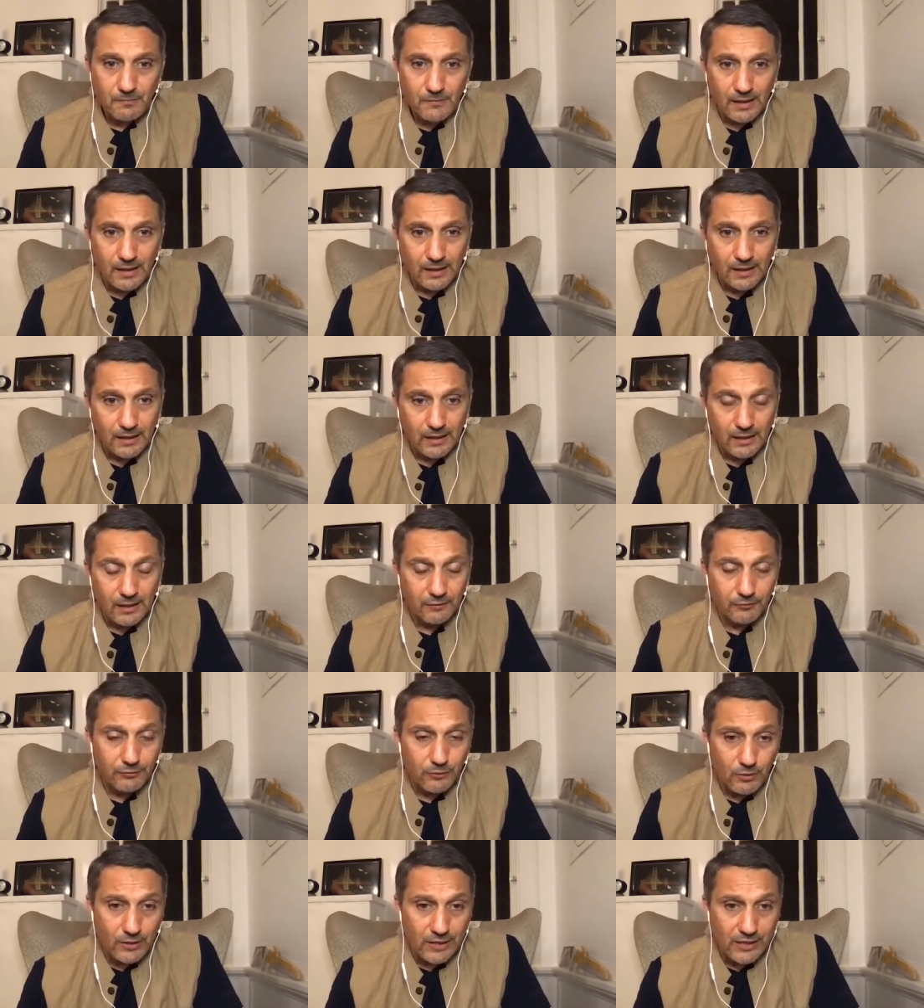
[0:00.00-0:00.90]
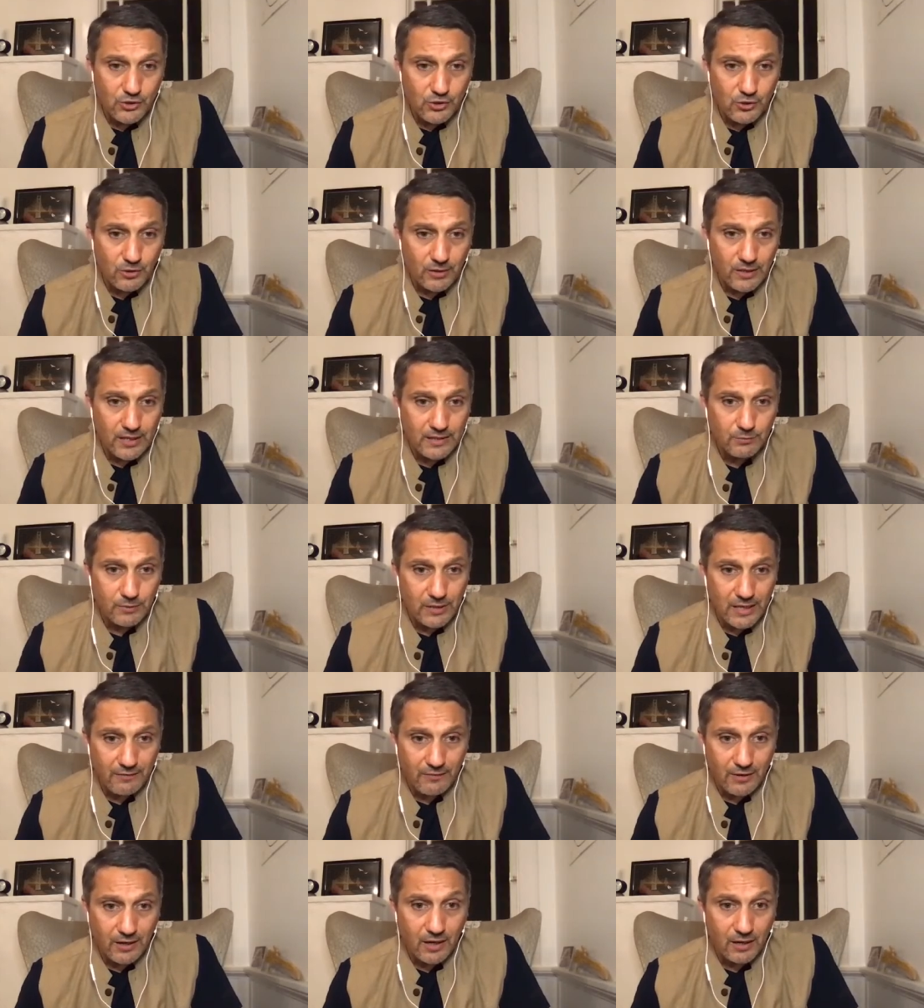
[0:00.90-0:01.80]
If you can join us, we'll
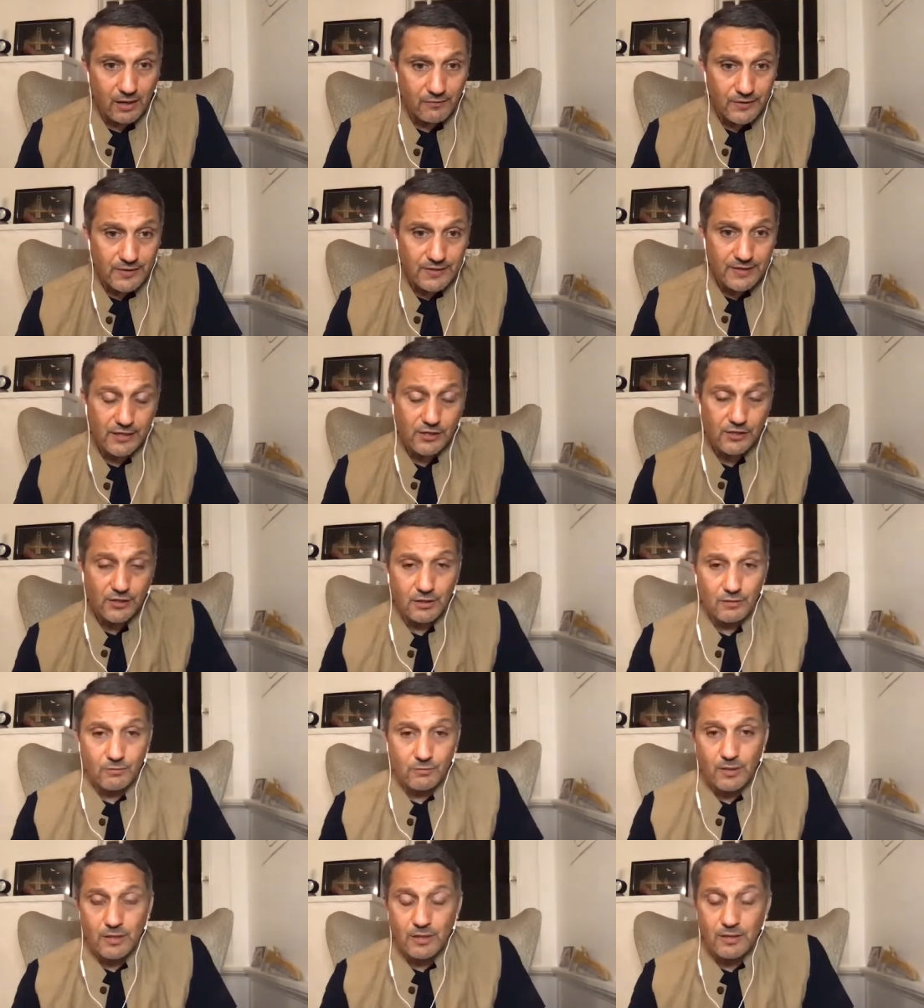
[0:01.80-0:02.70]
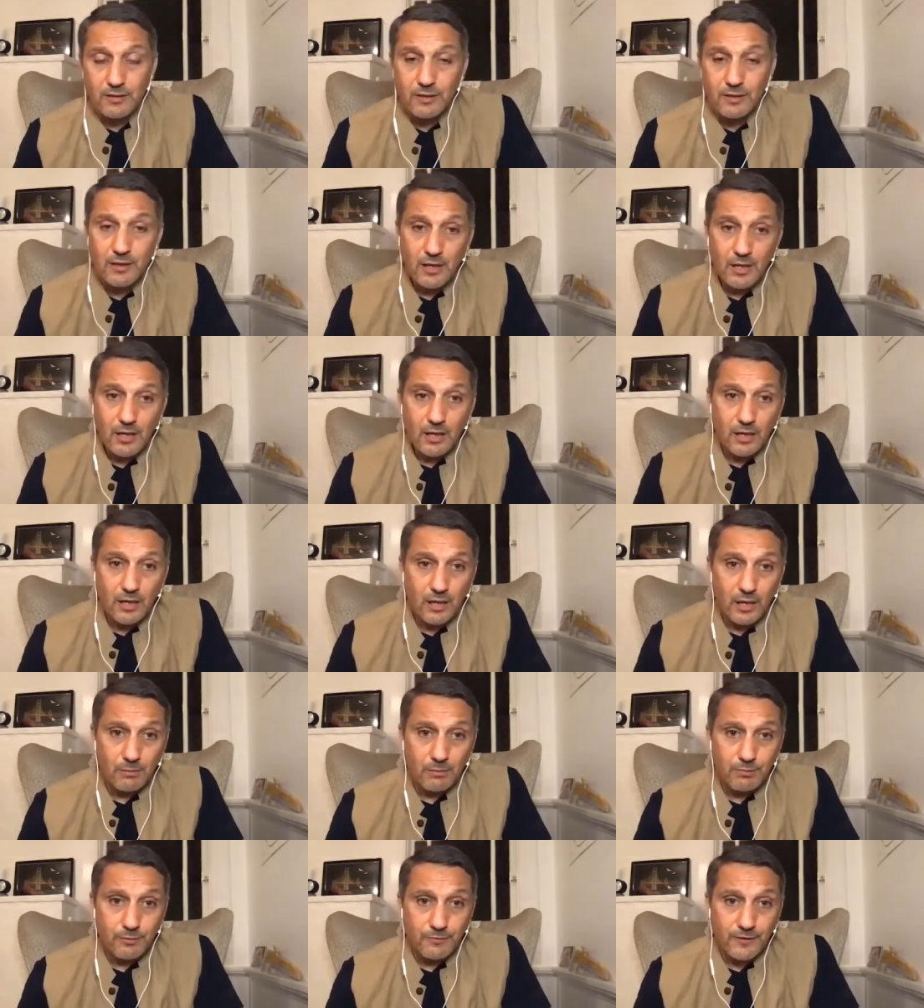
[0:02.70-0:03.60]
have a conversation with
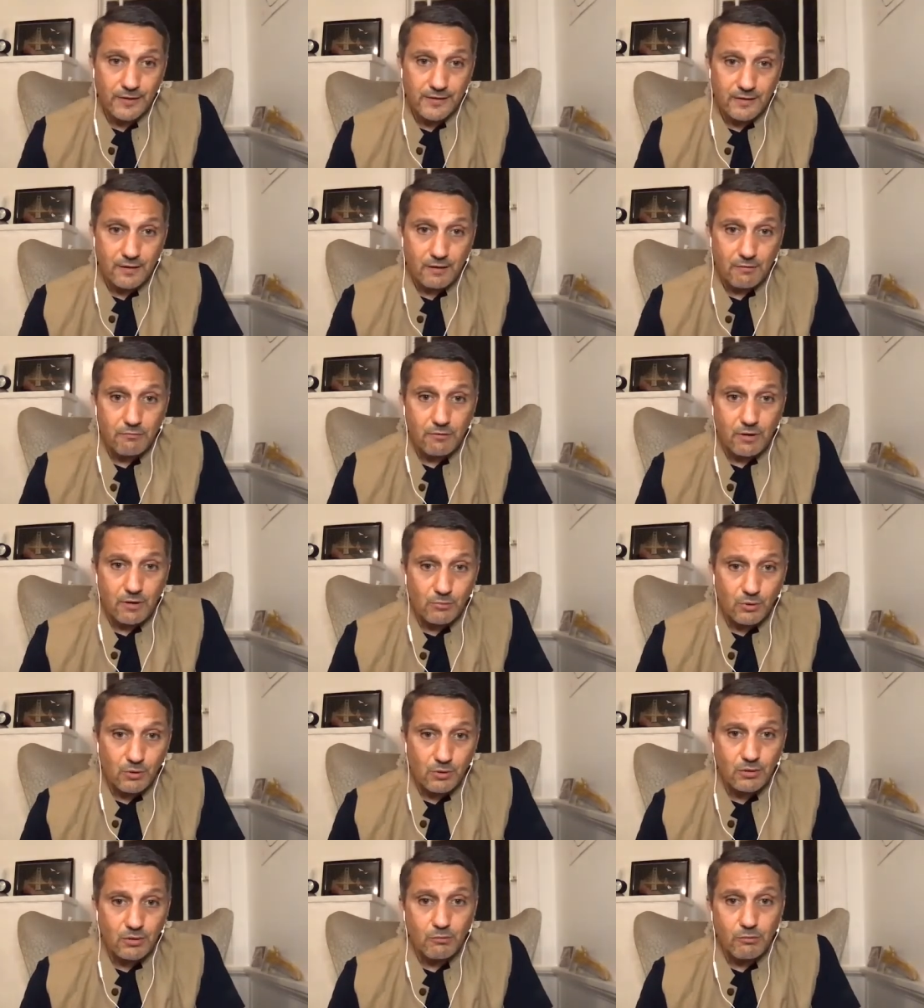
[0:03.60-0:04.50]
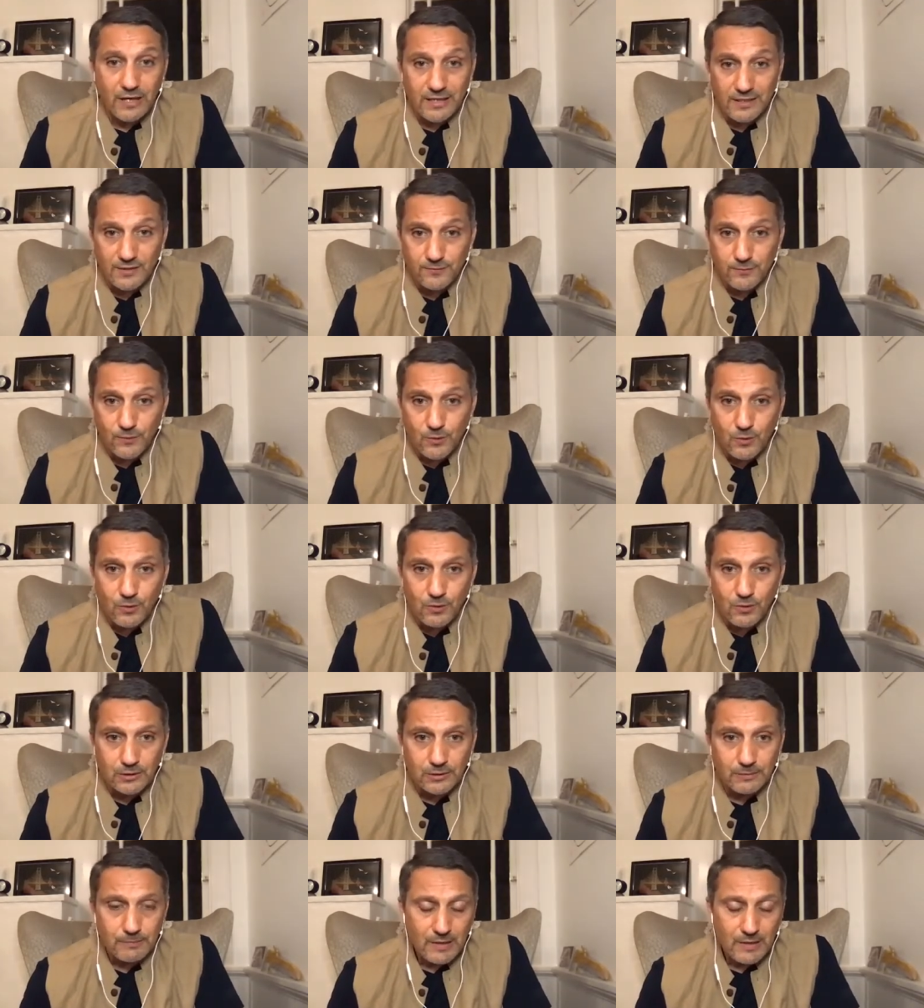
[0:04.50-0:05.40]
Professor Ramon Grasfugel.